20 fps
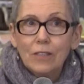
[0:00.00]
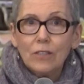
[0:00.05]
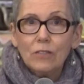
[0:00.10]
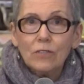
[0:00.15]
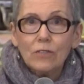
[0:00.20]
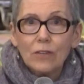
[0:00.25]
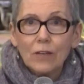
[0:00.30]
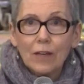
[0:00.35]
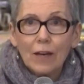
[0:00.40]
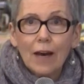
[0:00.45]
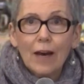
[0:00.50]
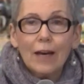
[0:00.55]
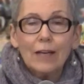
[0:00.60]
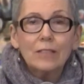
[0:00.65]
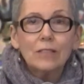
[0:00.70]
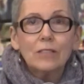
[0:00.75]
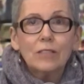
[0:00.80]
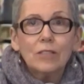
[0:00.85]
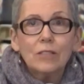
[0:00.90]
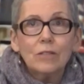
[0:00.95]
You've
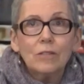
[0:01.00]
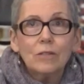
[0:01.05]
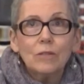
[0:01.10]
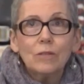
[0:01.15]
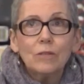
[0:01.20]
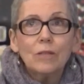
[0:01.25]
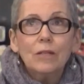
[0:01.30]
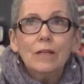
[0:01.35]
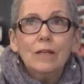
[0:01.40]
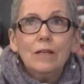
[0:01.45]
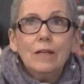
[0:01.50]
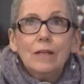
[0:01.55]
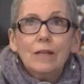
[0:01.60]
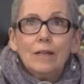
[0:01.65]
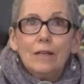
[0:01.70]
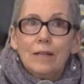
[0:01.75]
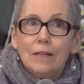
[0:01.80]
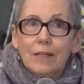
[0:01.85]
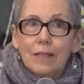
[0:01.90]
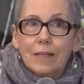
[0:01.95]
got to
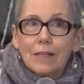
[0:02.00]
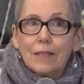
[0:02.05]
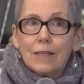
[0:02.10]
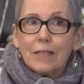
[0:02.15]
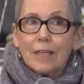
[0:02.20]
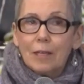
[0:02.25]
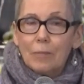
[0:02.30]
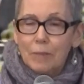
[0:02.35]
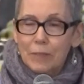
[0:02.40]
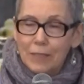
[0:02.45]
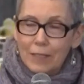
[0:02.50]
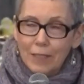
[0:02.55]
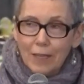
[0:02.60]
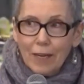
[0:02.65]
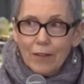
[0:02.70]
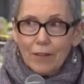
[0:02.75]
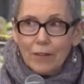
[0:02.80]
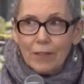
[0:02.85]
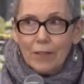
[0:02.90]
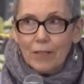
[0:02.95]
keep it
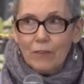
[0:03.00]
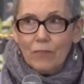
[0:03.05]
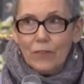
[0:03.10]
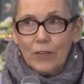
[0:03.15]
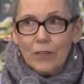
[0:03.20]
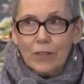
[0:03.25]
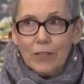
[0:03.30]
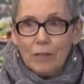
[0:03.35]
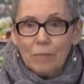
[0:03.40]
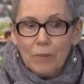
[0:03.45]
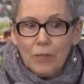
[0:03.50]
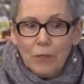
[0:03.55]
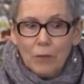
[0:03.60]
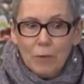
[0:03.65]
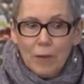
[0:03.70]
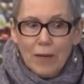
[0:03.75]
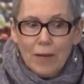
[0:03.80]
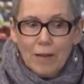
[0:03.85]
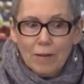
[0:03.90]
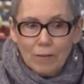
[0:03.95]
together if you're going to be
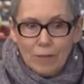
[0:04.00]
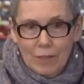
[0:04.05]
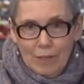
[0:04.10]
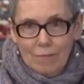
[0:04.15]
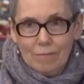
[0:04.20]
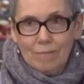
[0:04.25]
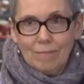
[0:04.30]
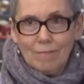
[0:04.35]
around.